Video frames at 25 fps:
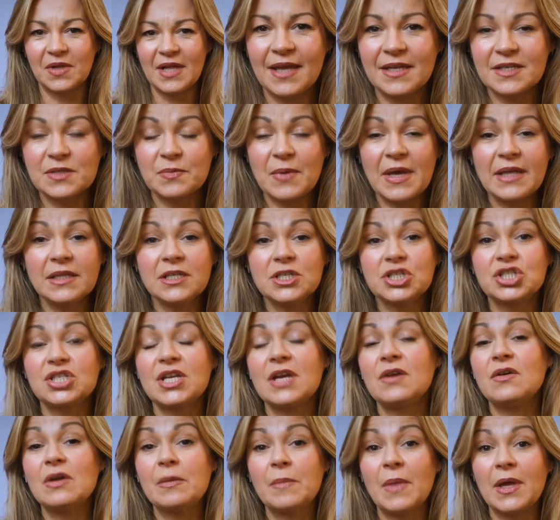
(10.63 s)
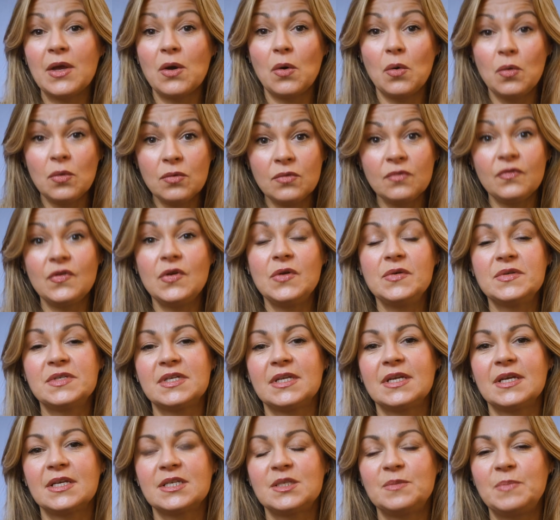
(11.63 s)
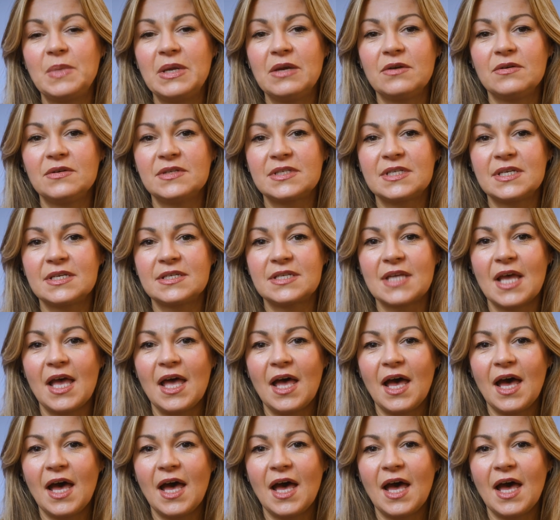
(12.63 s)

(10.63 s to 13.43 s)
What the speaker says: And as well as sharing my own views and experiences,